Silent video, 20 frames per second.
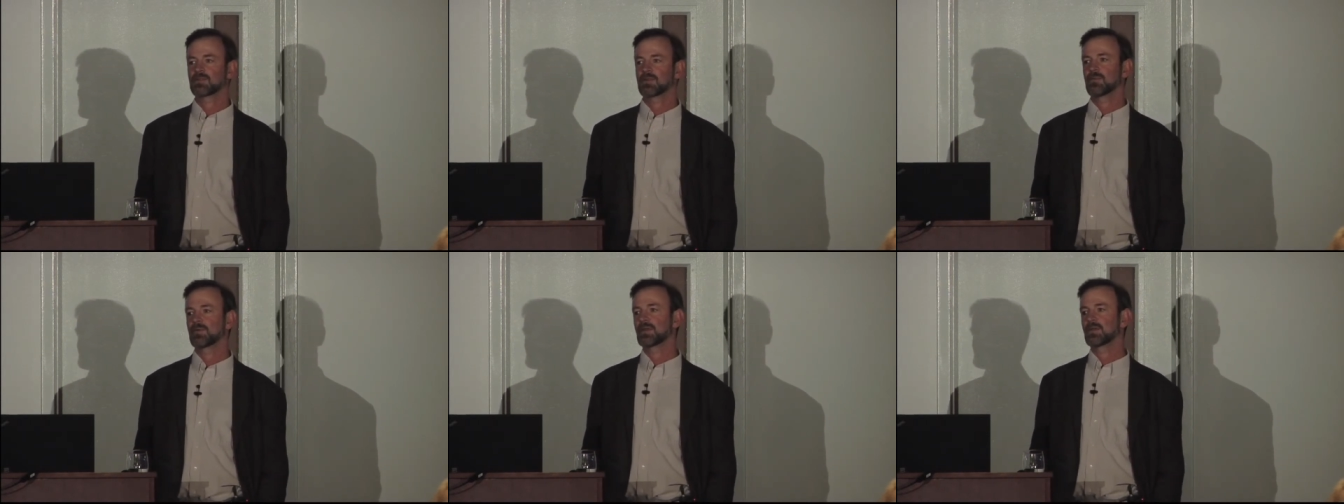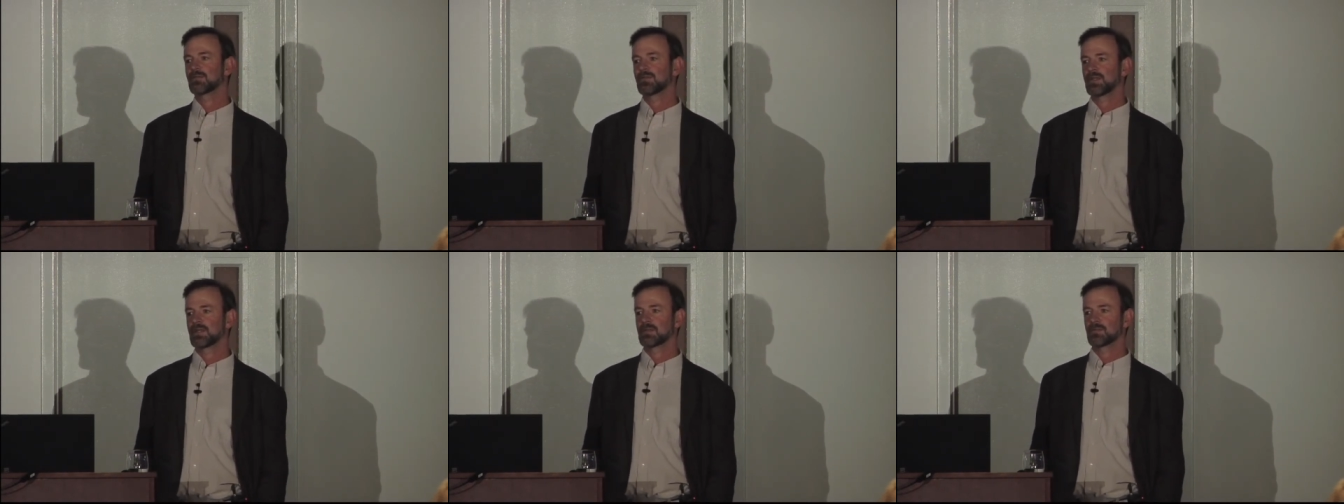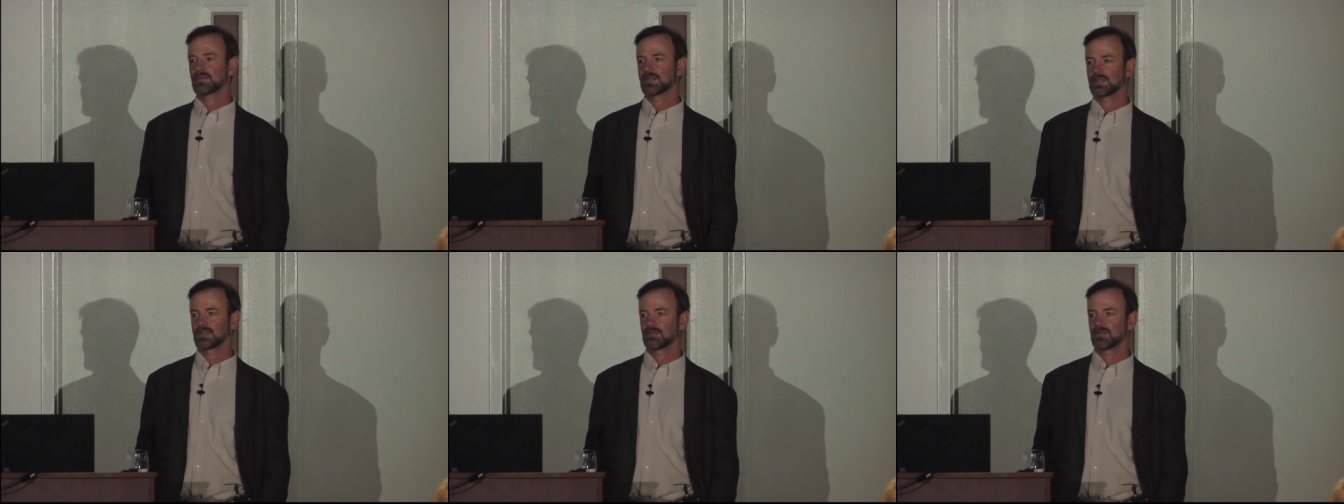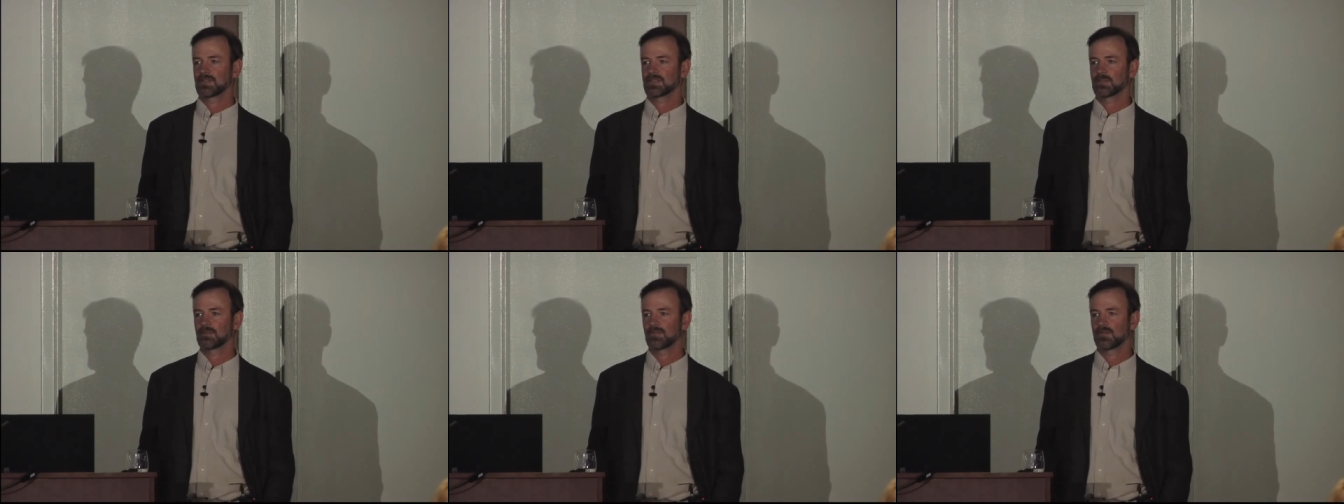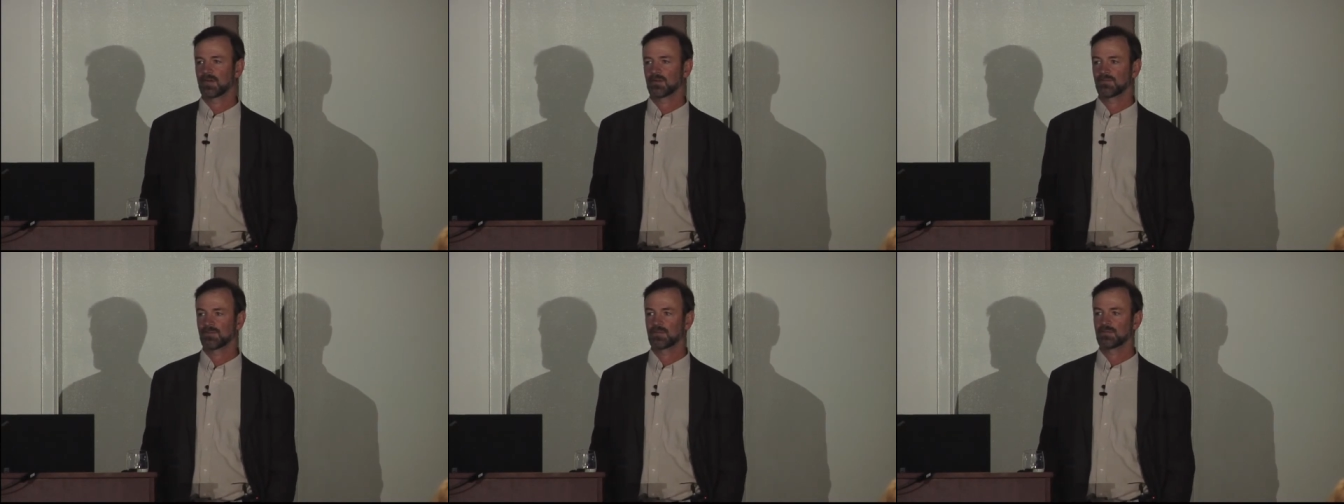So I went over there with, with some of
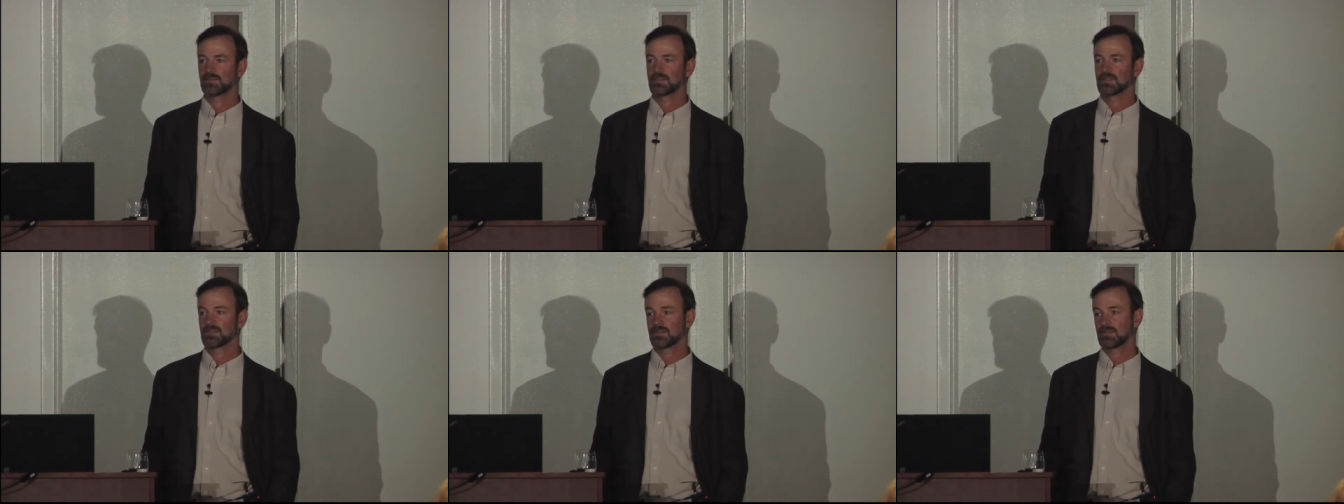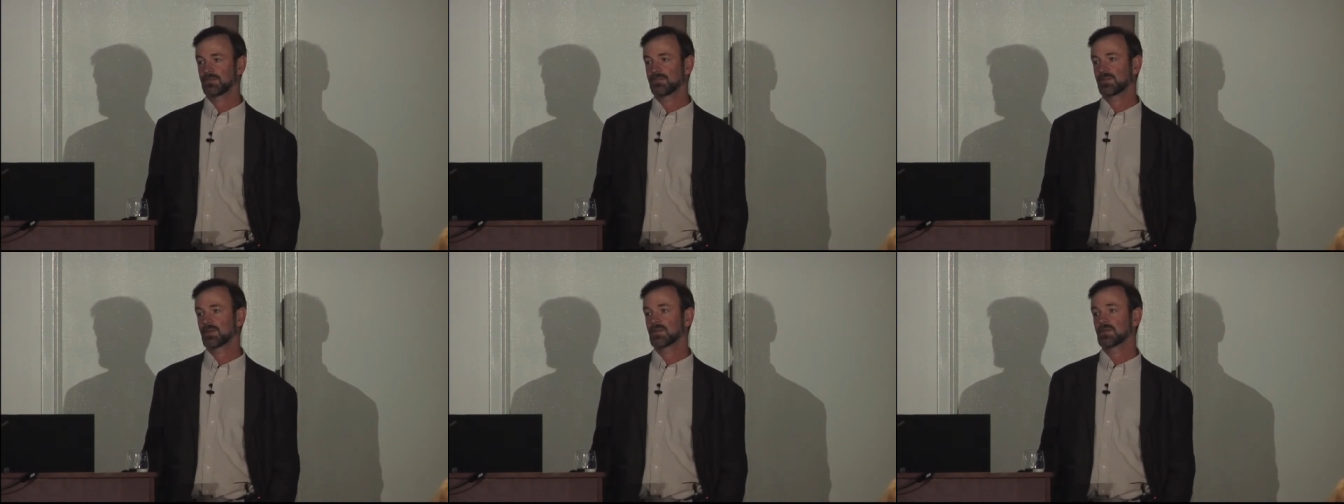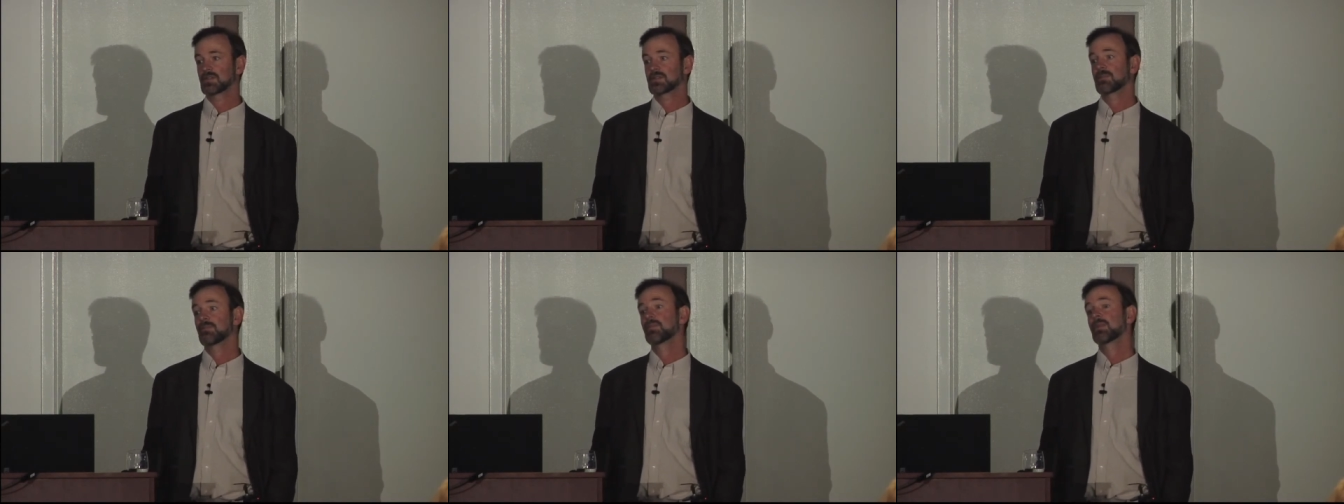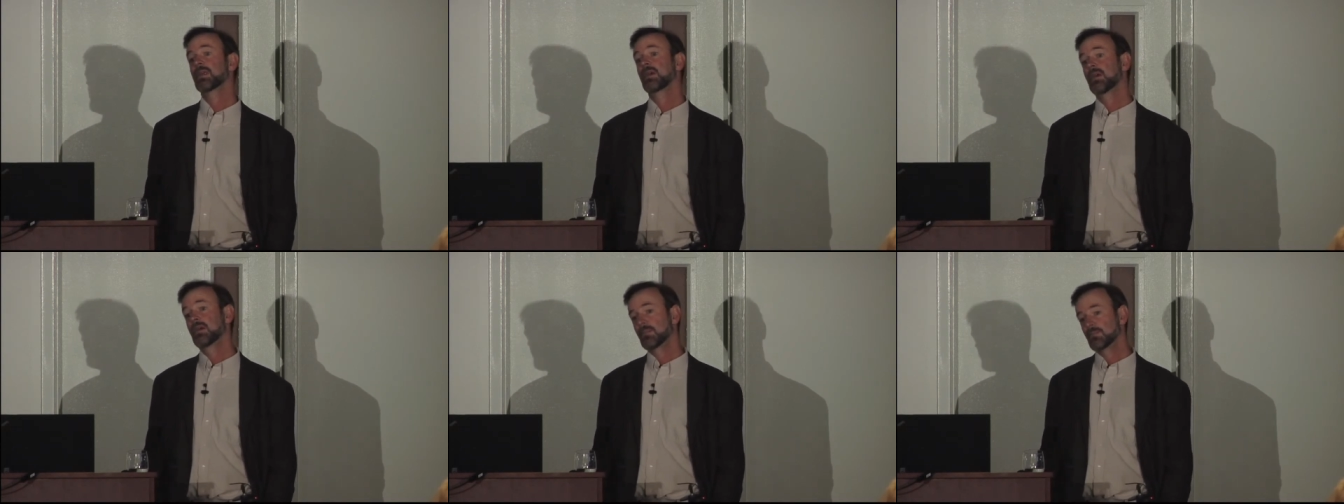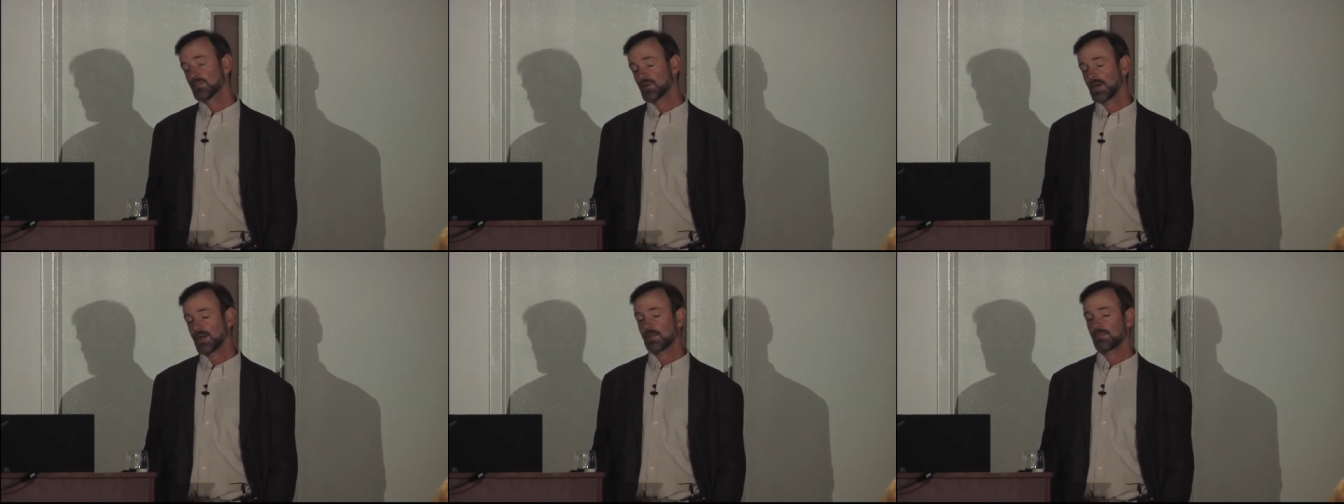our zoo folks,
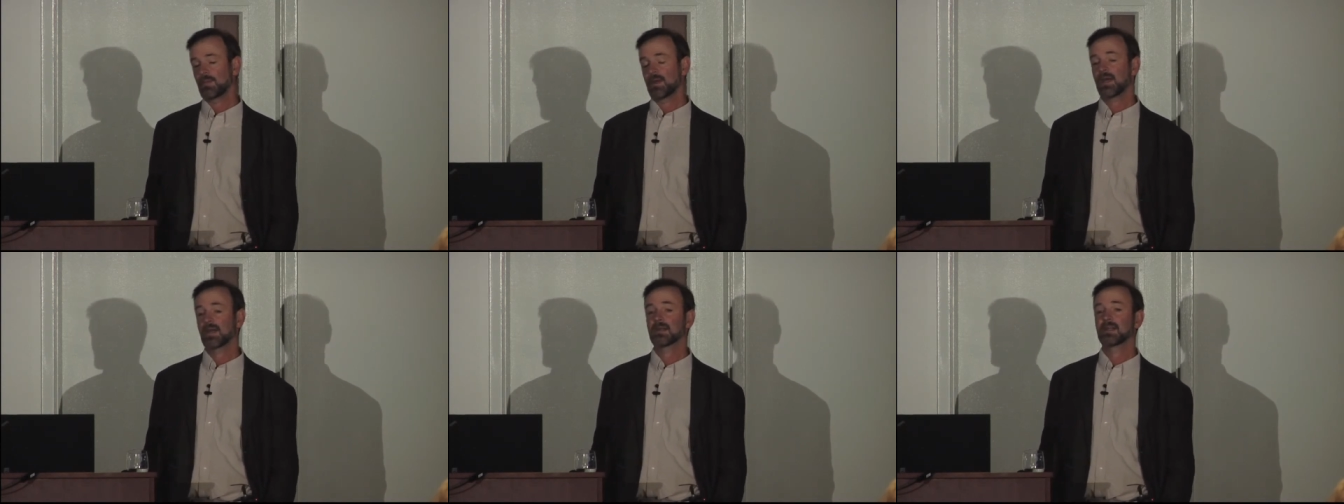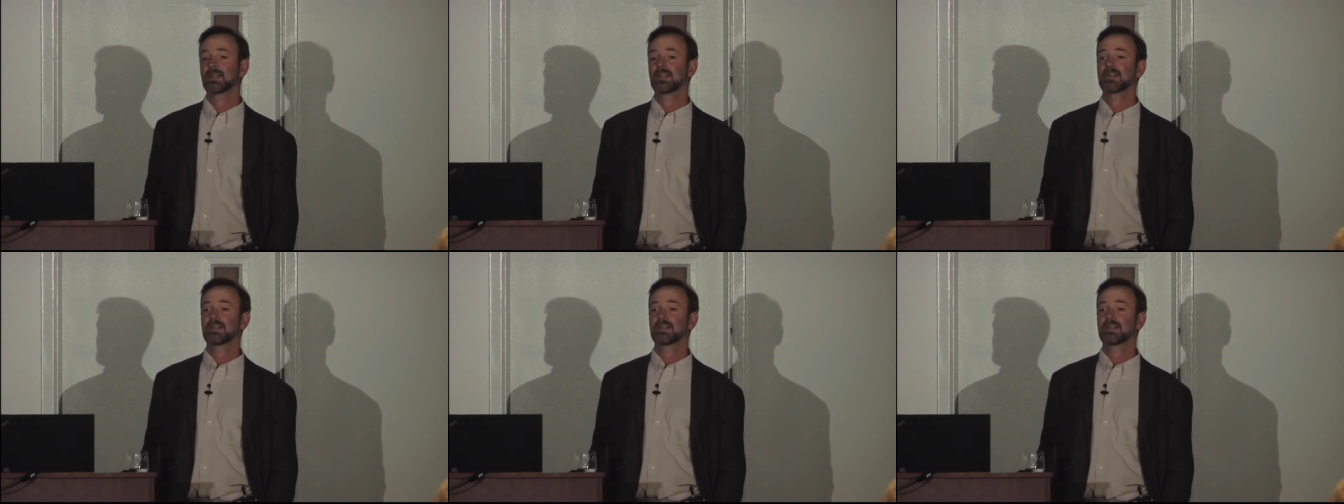brought it back.